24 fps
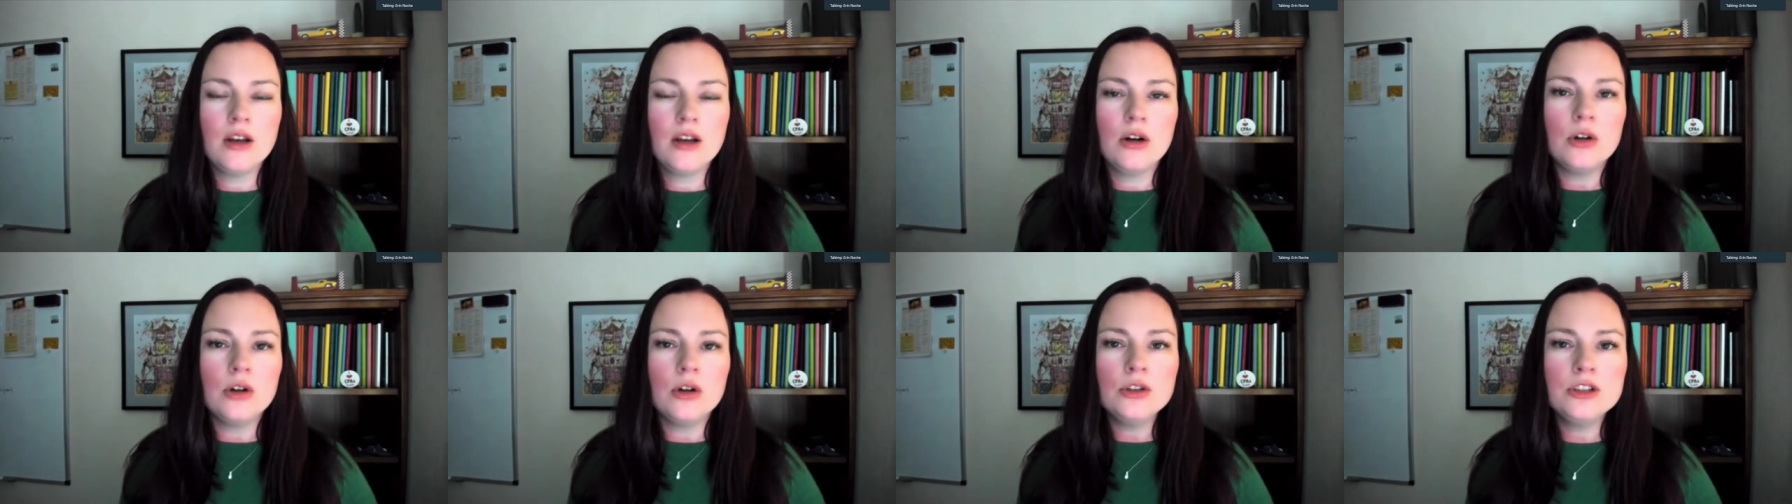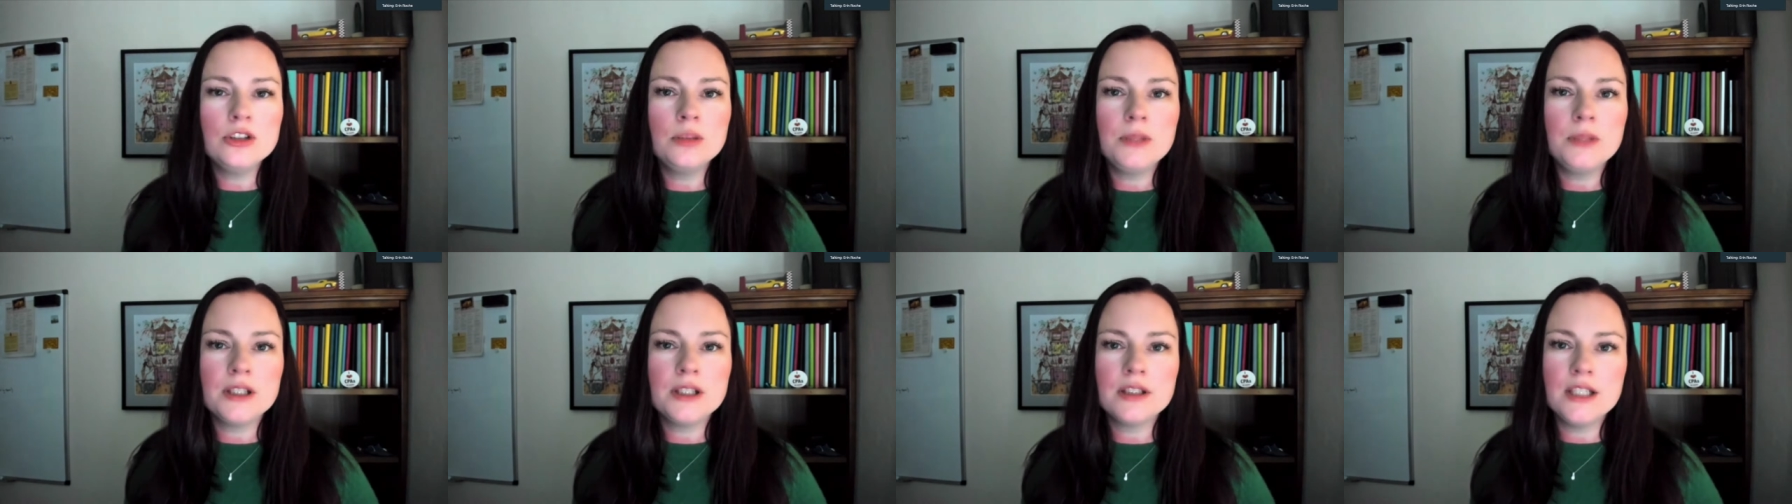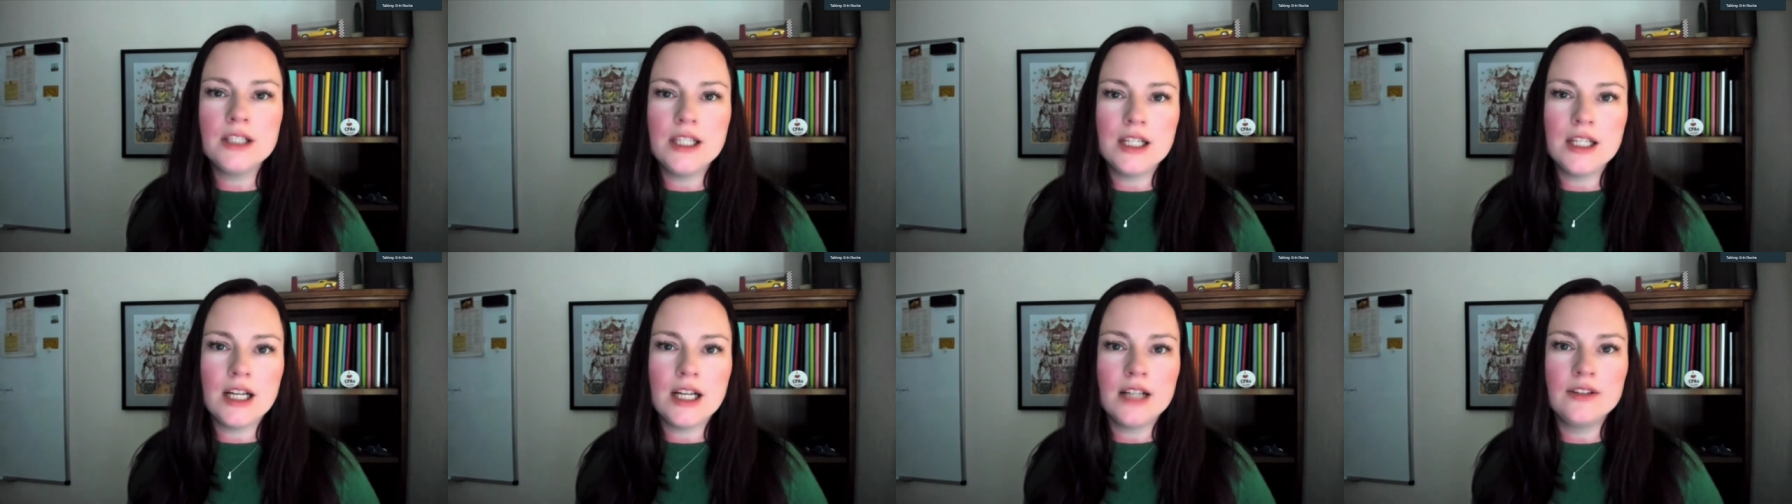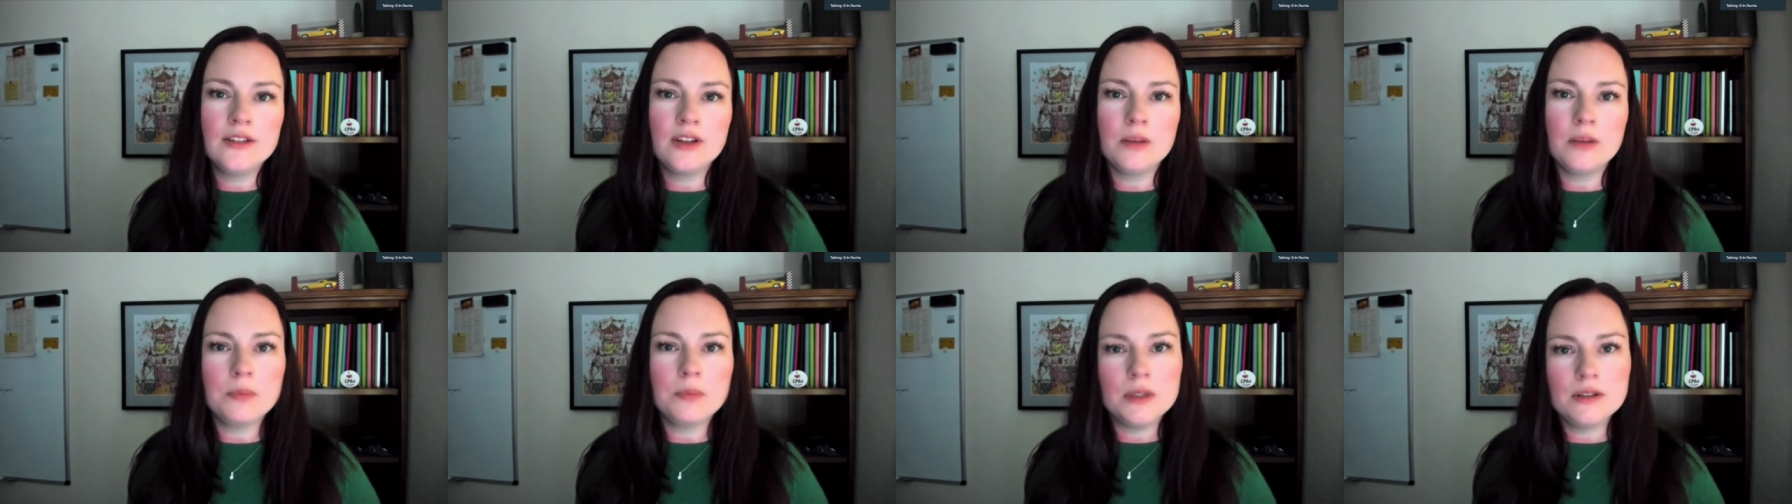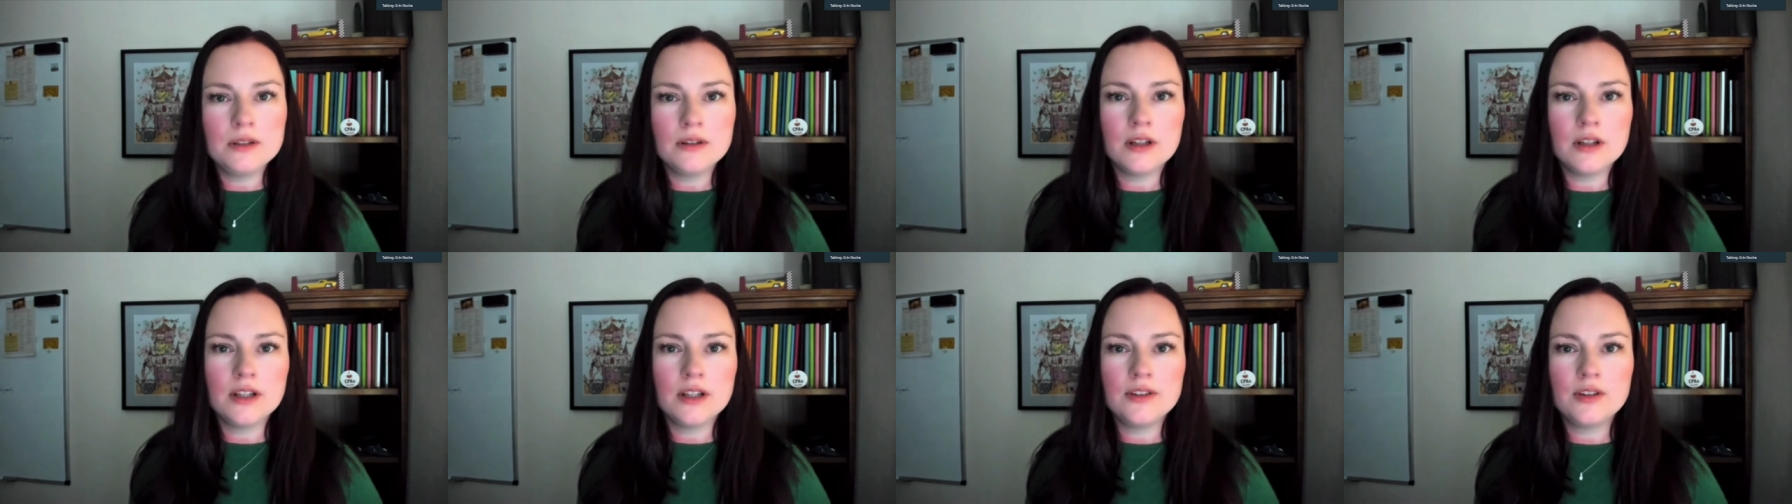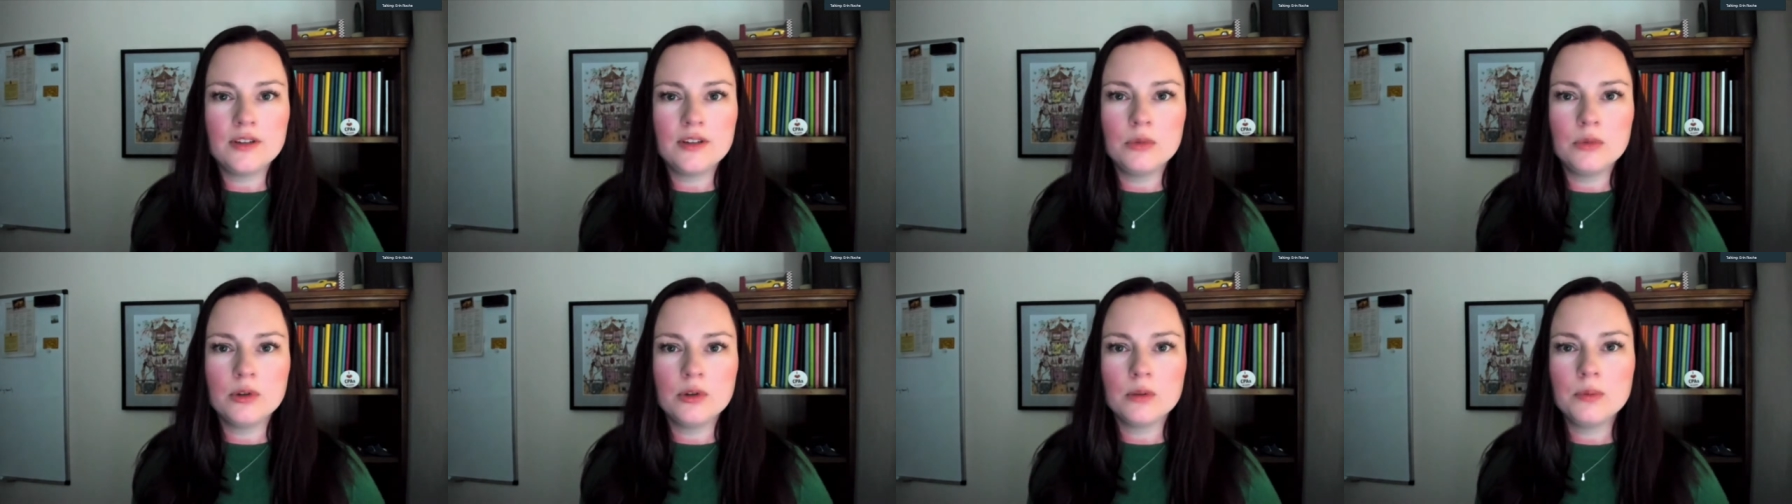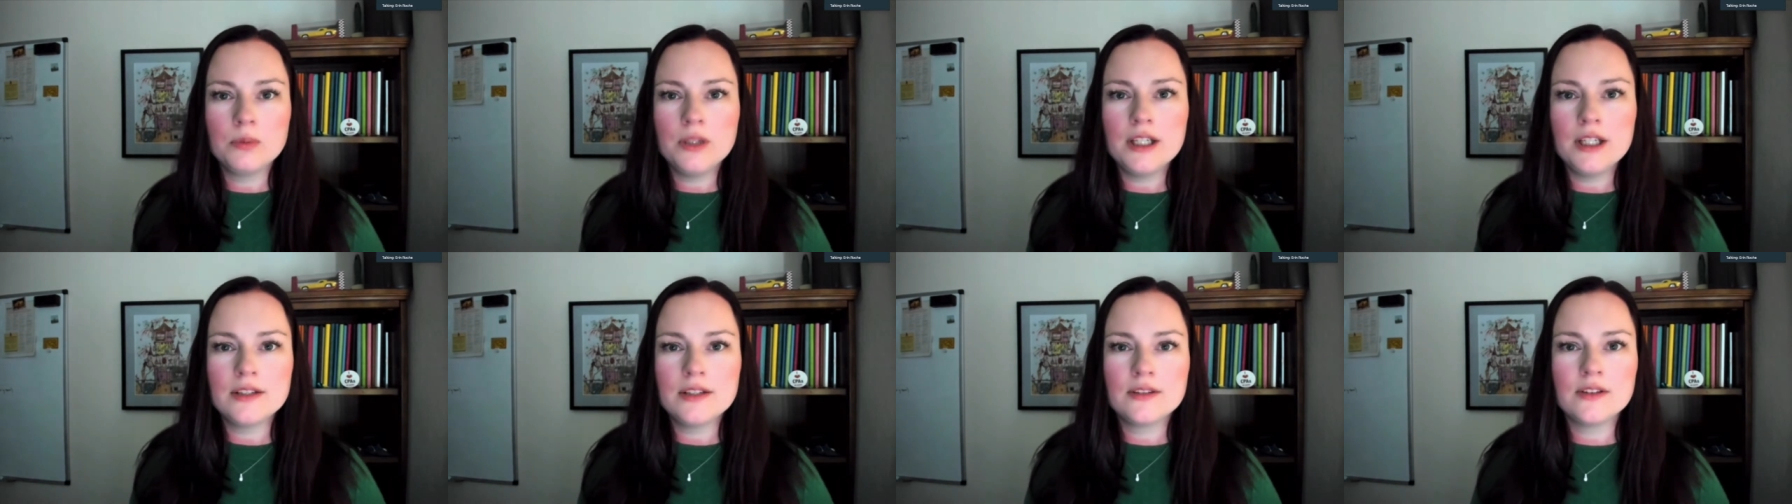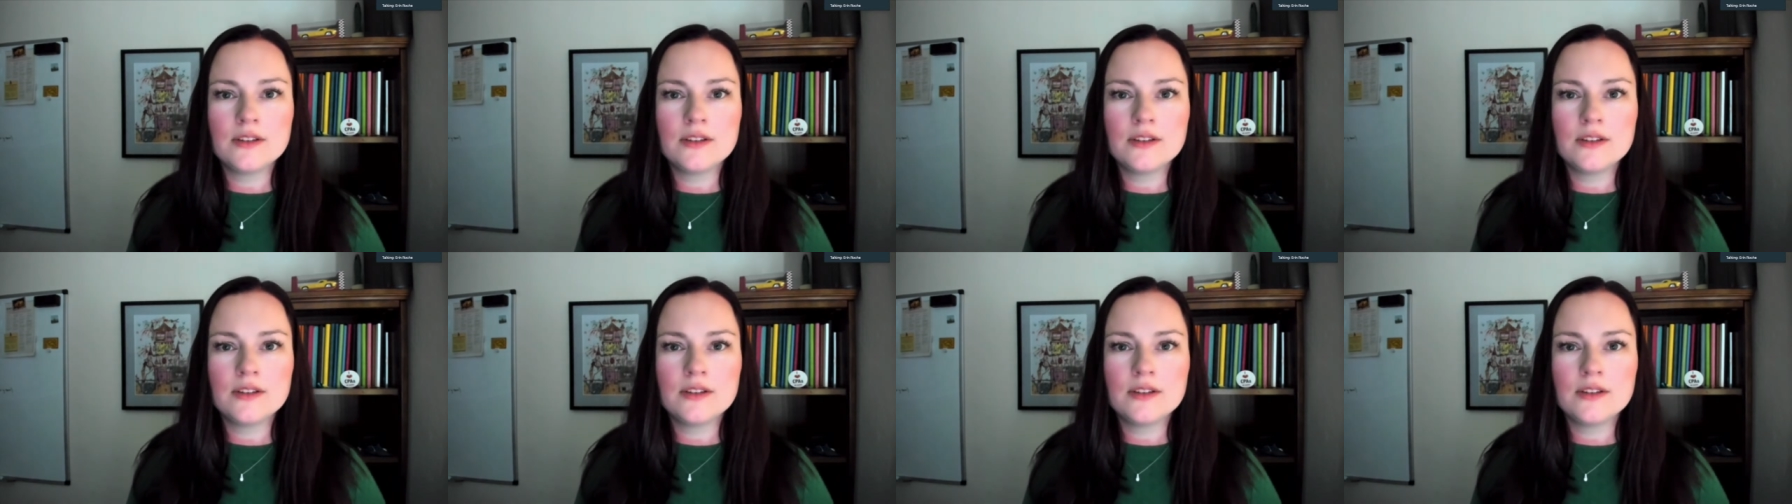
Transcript: Ultimately, it ends up in a similar place